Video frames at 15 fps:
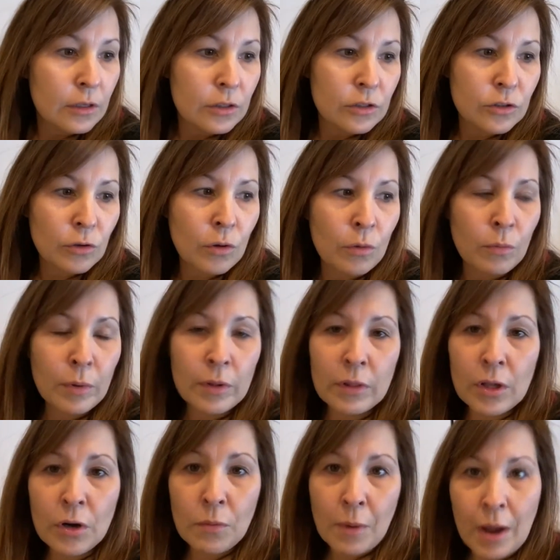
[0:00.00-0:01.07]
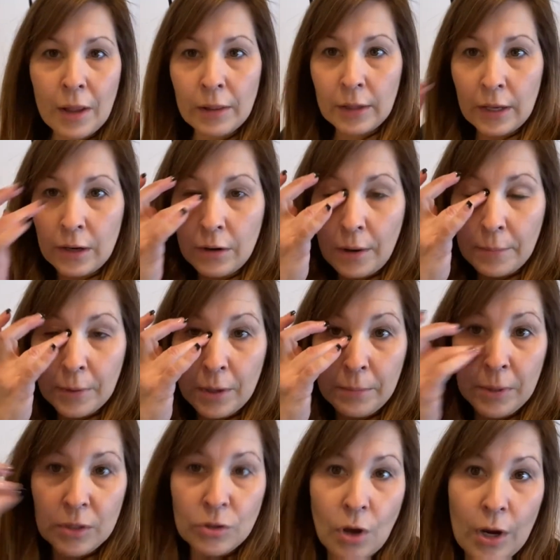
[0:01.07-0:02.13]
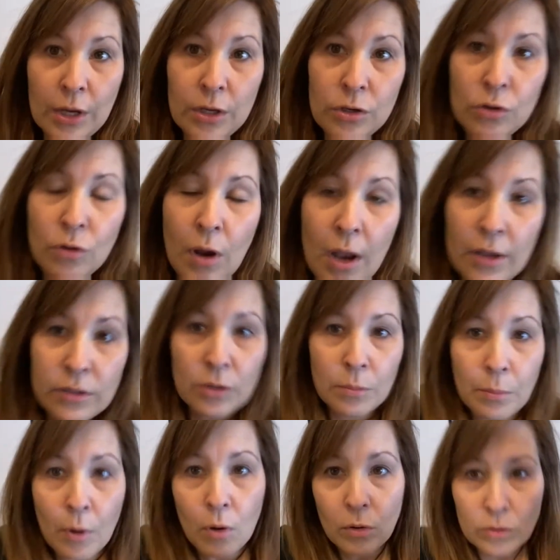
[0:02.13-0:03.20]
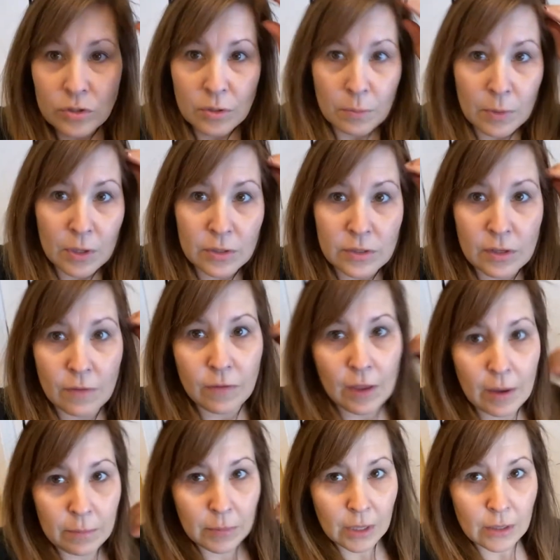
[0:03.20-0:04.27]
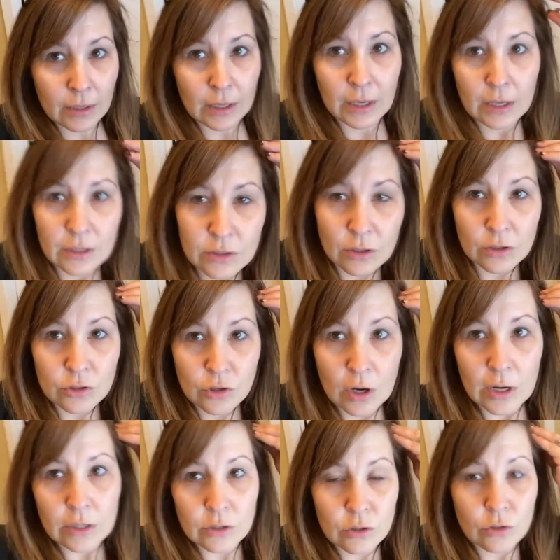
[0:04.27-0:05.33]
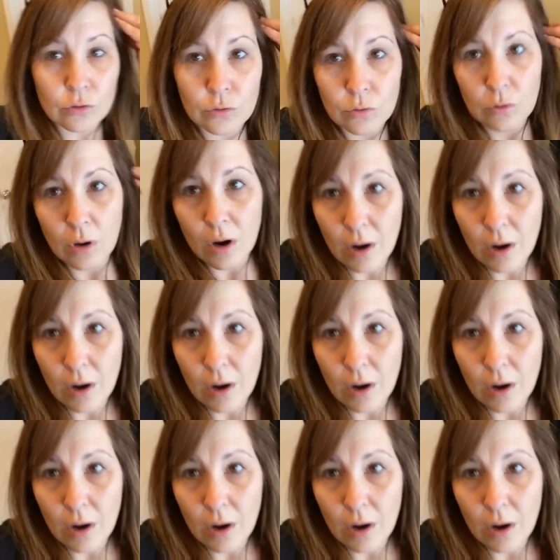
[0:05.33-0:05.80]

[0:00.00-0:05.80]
So a little while later, I'm going to be talking to you guys about some of the stuff that me and the kids are trying to...